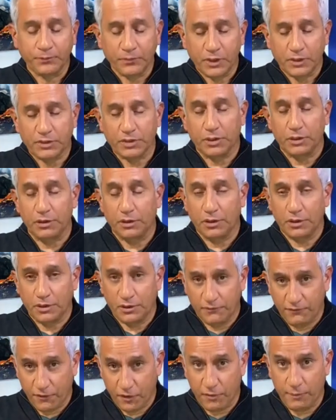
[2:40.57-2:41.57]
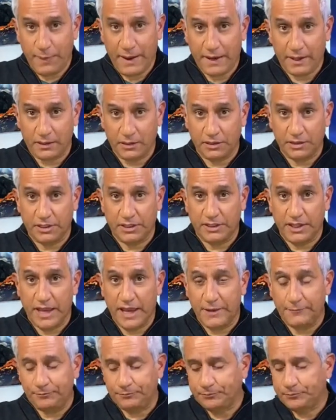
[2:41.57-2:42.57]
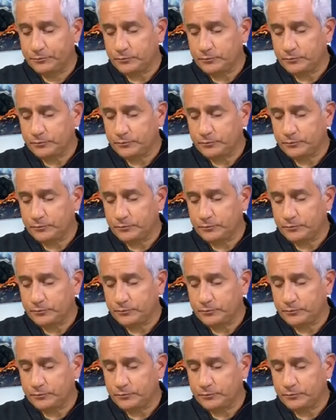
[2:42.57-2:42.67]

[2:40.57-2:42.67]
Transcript: So the VRBPAC looks at that.